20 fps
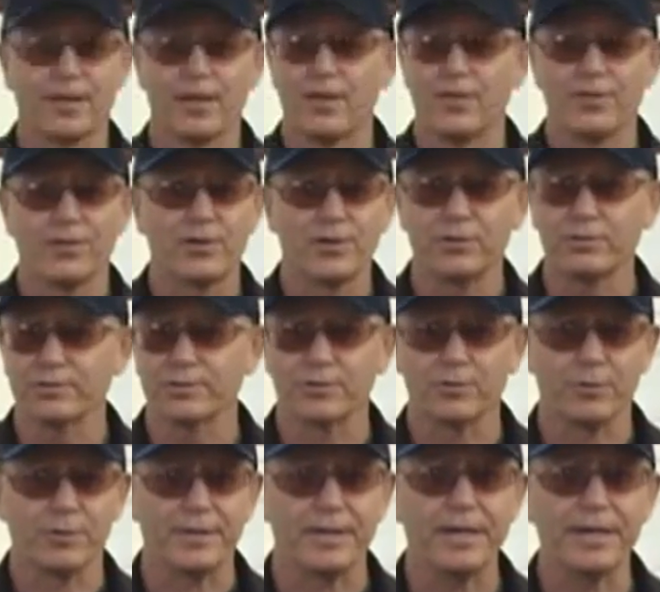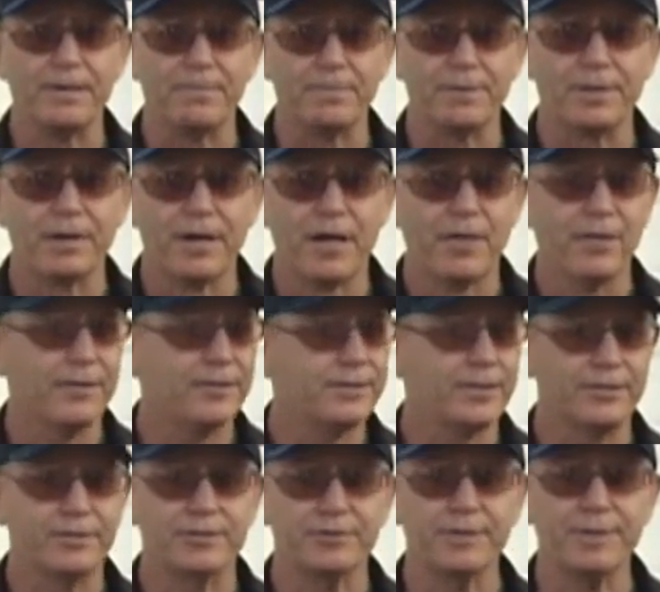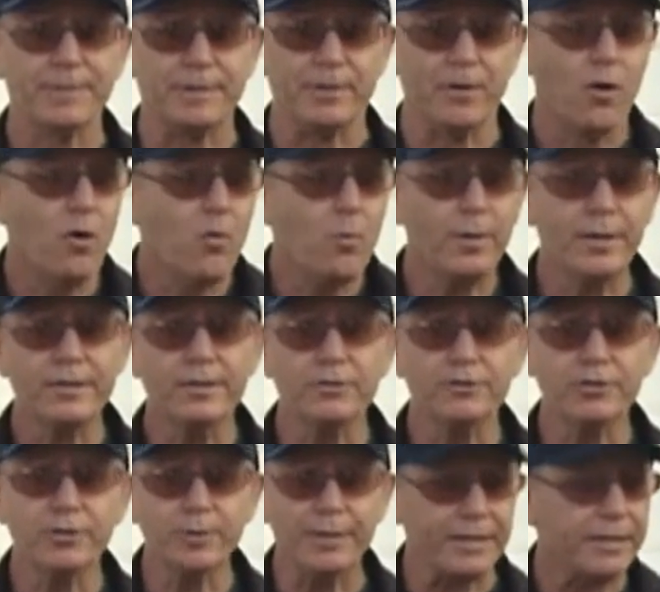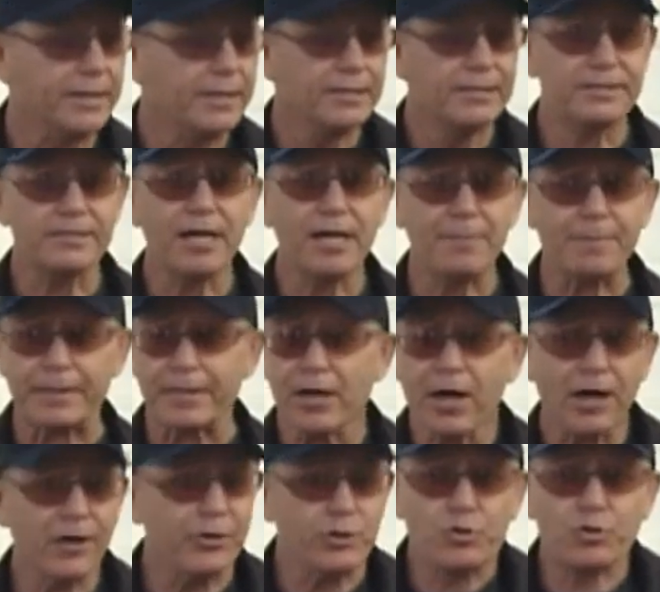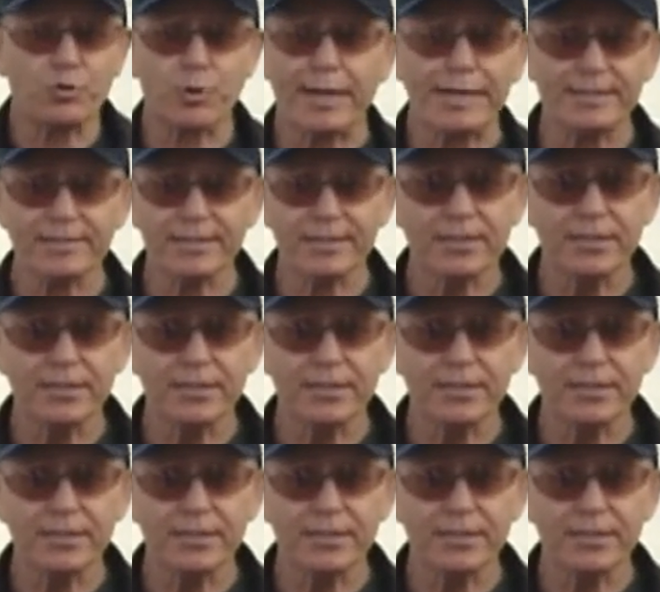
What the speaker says: The girls are going ape. They start screaming, "What are you doing? Stop it! Are you crazy?"